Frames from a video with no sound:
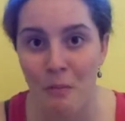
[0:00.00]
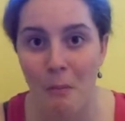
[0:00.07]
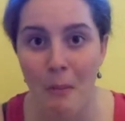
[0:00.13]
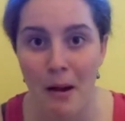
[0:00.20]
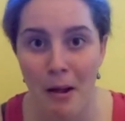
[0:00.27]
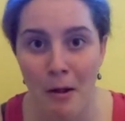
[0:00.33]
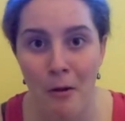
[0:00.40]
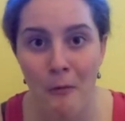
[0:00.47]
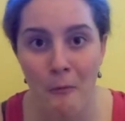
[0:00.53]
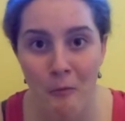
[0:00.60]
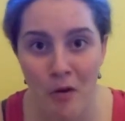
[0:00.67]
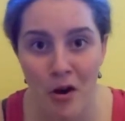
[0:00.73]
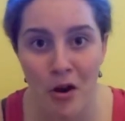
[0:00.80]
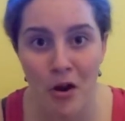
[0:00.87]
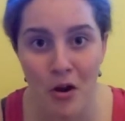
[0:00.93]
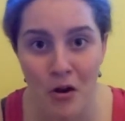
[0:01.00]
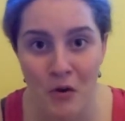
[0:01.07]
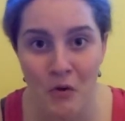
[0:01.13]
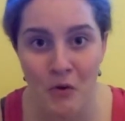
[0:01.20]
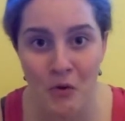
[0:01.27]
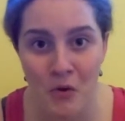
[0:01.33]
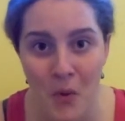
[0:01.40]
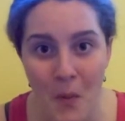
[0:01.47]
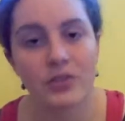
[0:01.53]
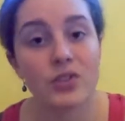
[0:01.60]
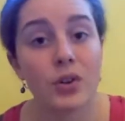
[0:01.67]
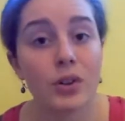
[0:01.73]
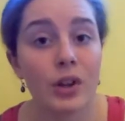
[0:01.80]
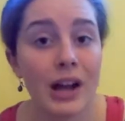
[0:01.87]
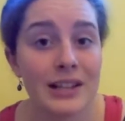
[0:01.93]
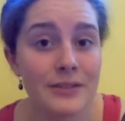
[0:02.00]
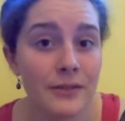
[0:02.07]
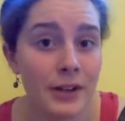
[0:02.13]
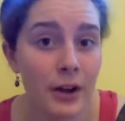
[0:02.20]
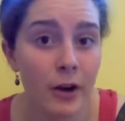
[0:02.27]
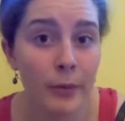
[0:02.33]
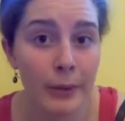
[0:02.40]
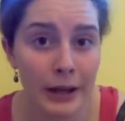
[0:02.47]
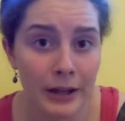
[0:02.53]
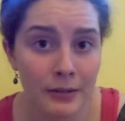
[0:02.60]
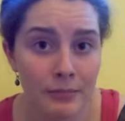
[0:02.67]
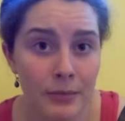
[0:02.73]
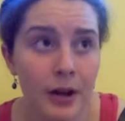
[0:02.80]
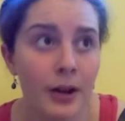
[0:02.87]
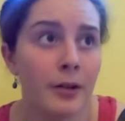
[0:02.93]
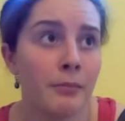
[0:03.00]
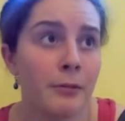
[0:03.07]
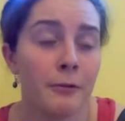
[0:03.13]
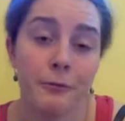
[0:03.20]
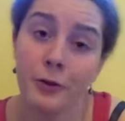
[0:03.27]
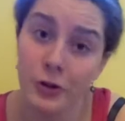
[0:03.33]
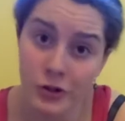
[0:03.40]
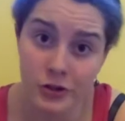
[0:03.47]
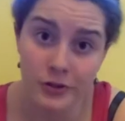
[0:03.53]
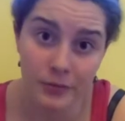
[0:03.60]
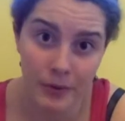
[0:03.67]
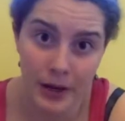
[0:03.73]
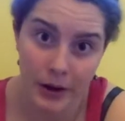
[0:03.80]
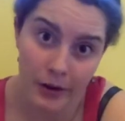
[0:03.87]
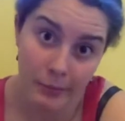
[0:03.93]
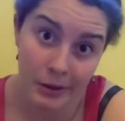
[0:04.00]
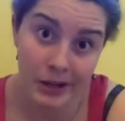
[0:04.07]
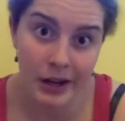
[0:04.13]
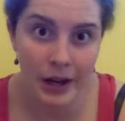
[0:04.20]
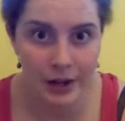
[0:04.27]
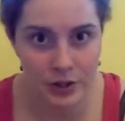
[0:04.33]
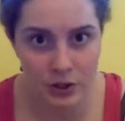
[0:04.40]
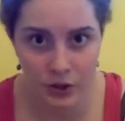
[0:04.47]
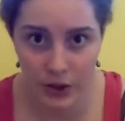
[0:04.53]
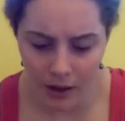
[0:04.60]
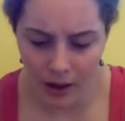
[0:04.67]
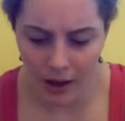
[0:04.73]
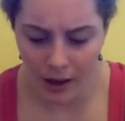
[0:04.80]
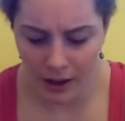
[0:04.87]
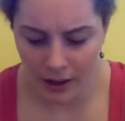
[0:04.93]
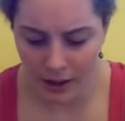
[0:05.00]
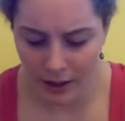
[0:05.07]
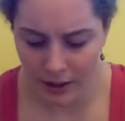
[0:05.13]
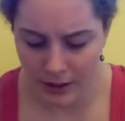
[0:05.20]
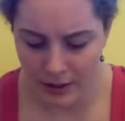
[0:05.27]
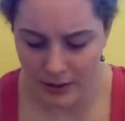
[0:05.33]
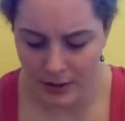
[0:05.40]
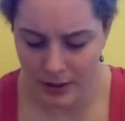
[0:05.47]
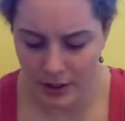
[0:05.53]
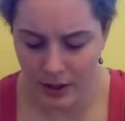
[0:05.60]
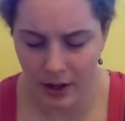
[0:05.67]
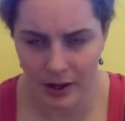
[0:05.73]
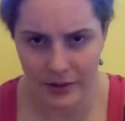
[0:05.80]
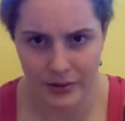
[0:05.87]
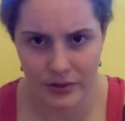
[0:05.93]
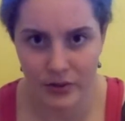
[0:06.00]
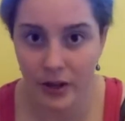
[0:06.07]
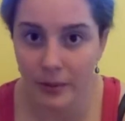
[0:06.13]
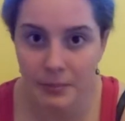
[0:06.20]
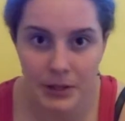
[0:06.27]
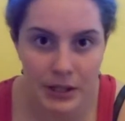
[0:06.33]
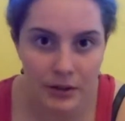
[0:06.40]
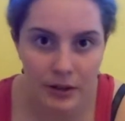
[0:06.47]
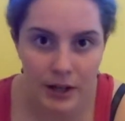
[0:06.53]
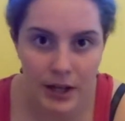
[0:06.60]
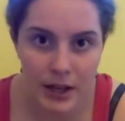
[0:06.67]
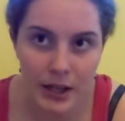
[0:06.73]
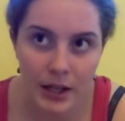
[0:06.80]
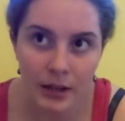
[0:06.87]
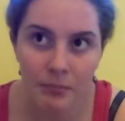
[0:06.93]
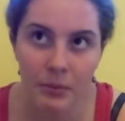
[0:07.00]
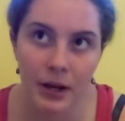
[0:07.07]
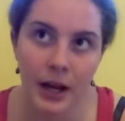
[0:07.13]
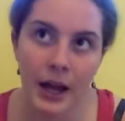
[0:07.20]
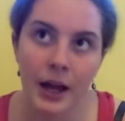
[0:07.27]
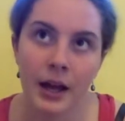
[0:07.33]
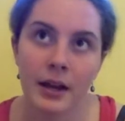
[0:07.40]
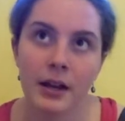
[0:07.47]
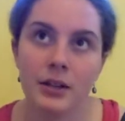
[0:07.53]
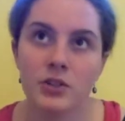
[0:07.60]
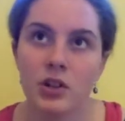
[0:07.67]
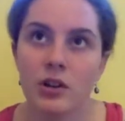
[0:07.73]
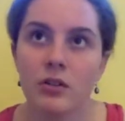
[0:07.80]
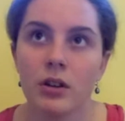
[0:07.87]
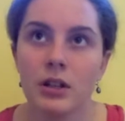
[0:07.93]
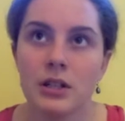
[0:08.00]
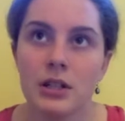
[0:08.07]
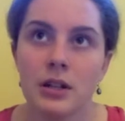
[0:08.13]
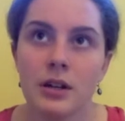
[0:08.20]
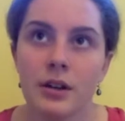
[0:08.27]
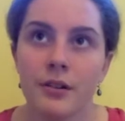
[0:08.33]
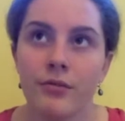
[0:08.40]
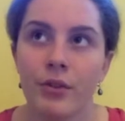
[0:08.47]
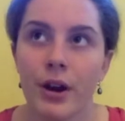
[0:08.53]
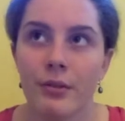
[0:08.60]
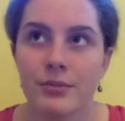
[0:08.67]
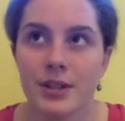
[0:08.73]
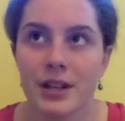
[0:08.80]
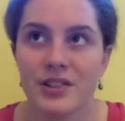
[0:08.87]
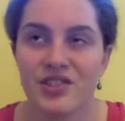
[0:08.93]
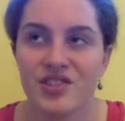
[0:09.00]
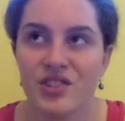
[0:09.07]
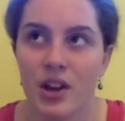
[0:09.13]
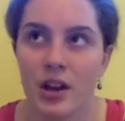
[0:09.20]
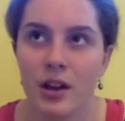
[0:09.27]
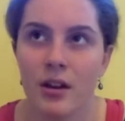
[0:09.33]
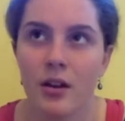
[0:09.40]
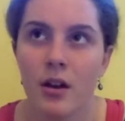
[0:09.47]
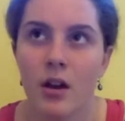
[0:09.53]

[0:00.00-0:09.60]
making videos. So the last video I made, the first video I made actually, I did not script it or anything, but I had a general idea of what I was going to say